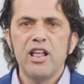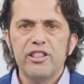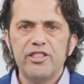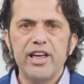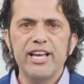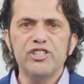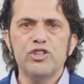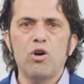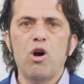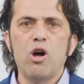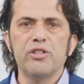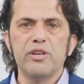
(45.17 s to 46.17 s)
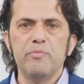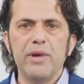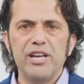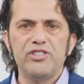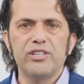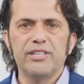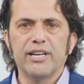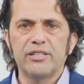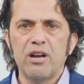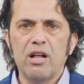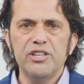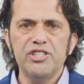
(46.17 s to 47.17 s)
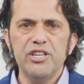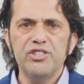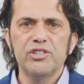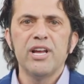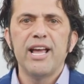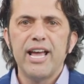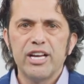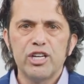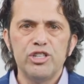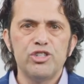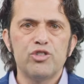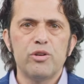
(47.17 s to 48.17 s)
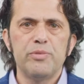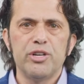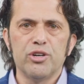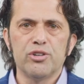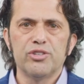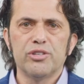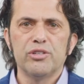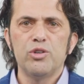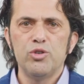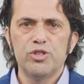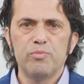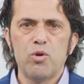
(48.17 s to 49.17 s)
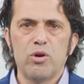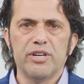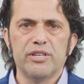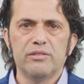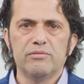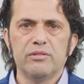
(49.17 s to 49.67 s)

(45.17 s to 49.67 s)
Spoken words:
thanks to all the amazing technologists and contributors who support it.